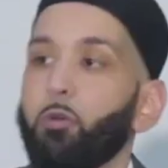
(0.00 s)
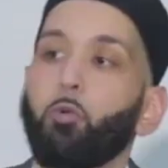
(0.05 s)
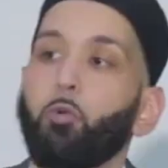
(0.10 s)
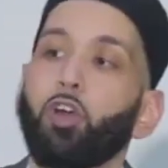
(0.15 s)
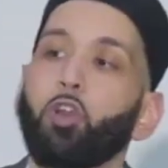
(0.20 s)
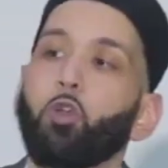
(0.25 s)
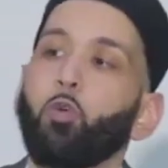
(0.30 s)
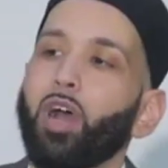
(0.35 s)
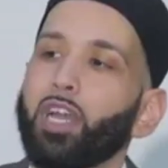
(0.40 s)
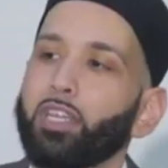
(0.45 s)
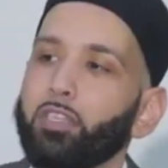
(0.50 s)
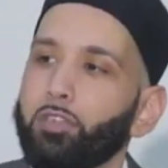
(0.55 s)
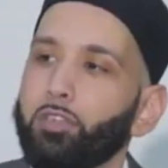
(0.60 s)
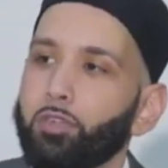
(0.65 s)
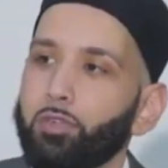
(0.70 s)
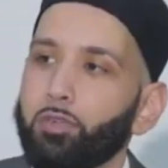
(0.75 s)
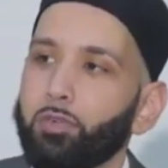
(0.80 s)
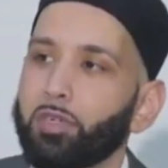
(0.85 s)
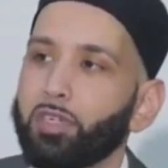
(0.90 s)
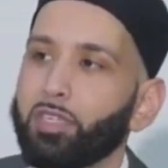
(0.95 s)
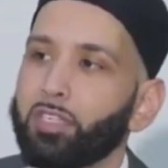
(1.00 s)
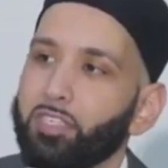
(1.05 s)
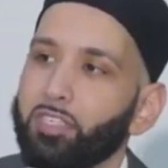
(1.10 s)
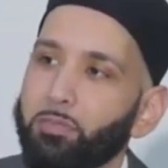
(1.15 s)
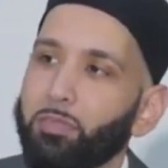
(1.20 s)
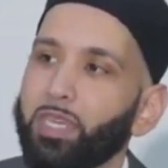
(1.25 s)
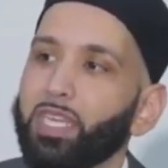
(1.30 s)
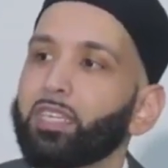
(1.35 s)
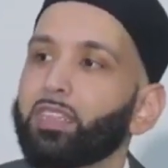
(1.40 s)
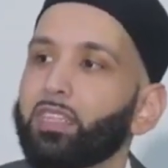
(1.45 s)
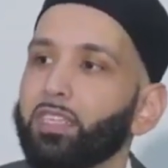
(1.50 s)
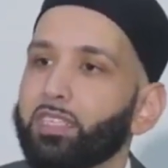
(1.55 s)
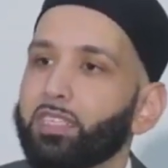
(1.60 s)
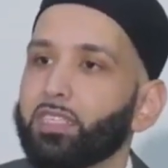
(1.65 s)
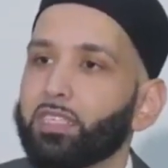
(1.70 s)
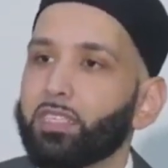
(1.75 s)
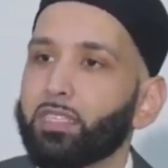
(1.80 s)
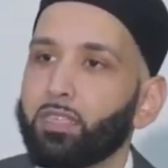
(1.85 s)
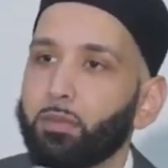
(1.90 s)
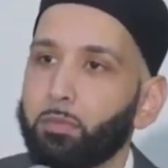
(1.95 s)
What do I do to make
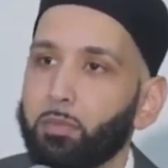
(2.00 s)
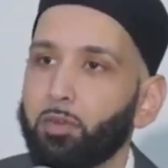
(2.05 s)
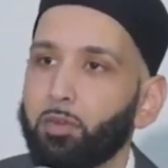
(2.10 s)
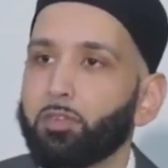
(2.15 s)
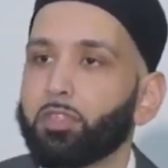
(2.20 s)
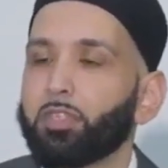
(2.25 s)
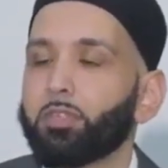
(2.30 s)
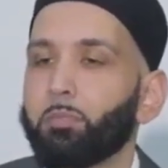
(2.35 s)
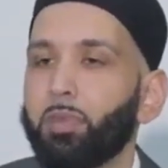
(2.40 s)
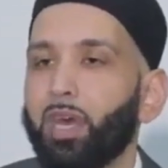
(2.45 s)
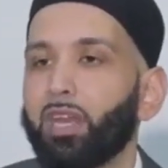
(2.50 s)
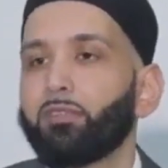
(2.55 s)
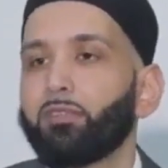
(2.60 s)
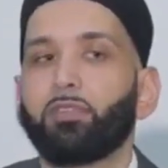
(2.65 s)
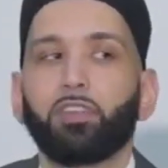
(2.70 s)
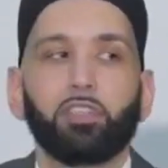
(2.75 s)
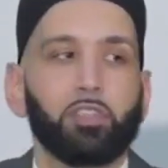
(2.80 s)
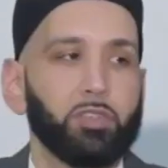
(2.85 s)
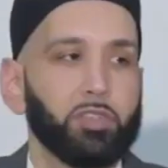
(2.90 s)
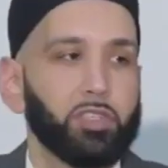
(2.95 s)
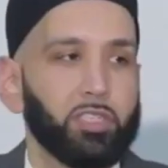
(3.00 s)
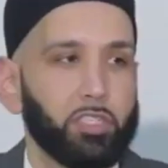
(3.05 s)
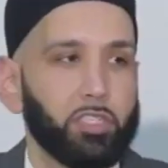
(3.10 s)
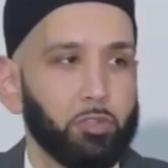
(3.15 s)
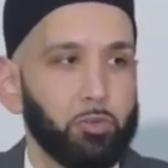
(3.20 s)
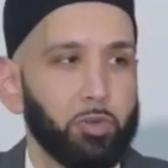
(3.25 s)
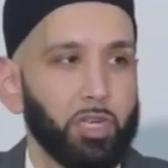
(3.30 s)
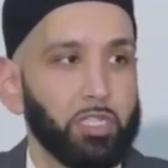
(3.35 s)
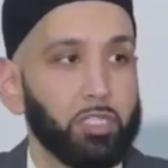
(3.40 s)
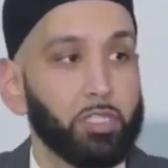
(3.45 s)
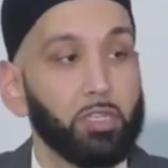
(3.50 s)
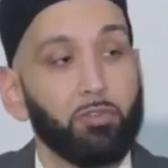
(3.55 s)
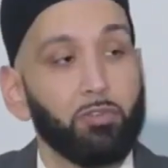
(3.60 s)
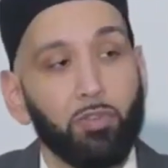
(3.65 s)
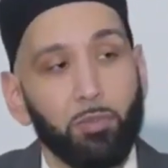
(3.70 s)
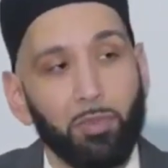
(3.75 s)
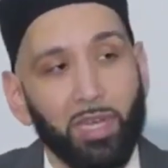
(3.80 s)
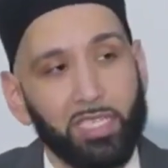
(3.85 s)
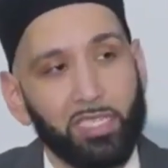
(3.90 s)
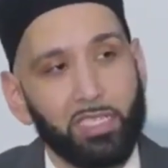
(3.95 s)
this the most beneficial situation
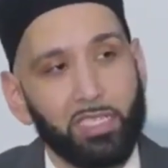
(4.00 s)
for